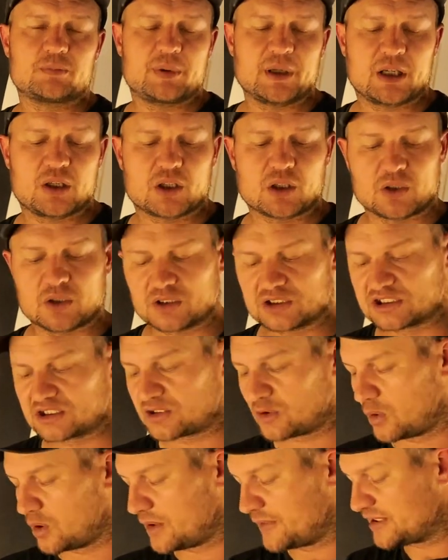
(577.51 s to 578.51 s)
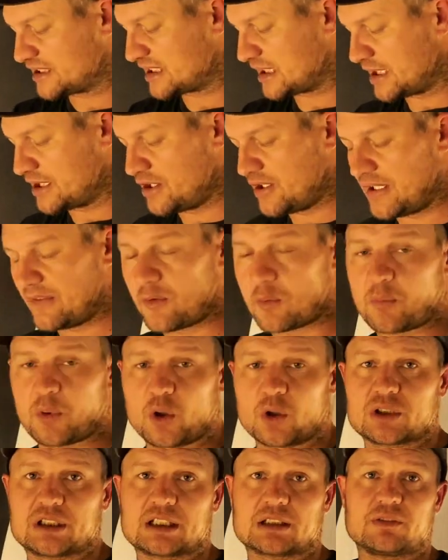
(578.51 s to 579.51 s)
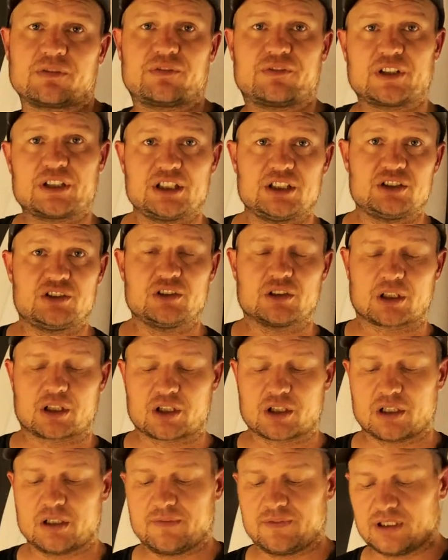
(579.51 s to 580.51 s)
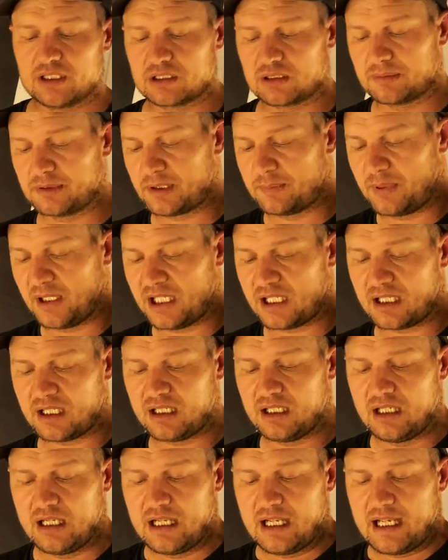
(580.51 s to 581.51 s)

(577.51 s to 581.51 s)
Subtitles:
Because all of a sudden you have a board that'll fit into your curve a little bit better,